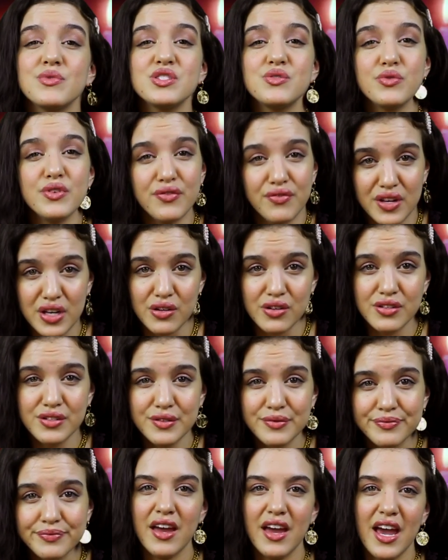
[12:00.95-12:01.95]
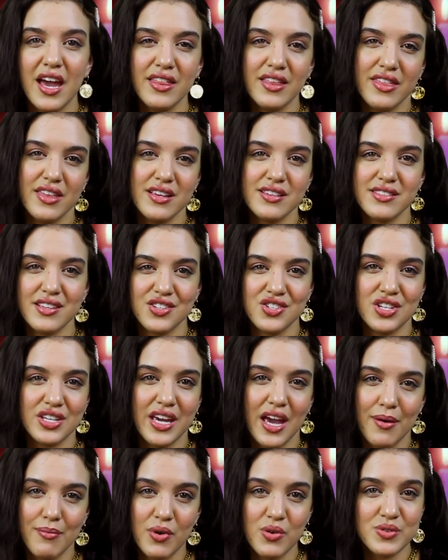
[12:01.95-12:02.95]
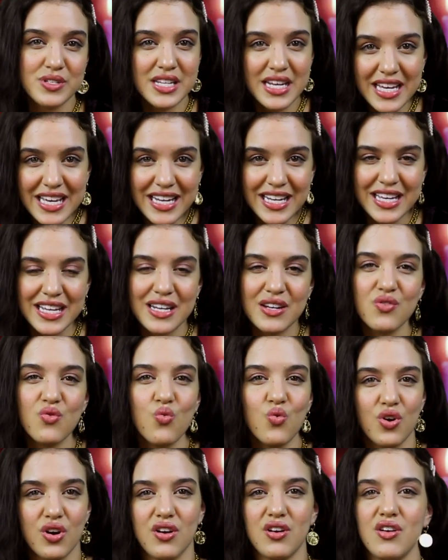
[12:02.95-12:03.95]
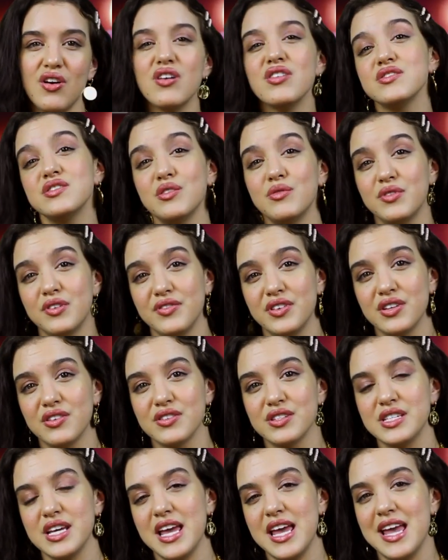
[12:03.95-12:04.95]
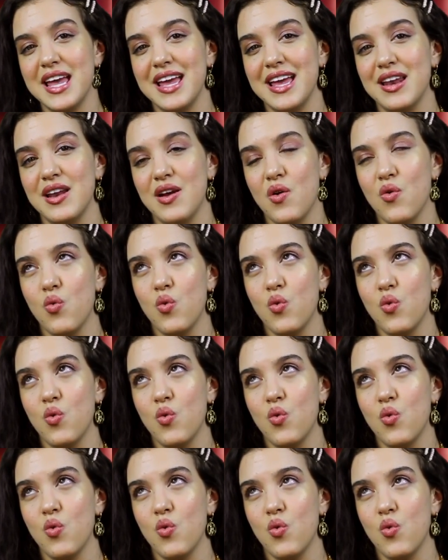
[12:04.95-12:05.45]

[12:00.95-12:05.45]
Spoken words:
was revealed, and the things that she kept most hidden were also revealed in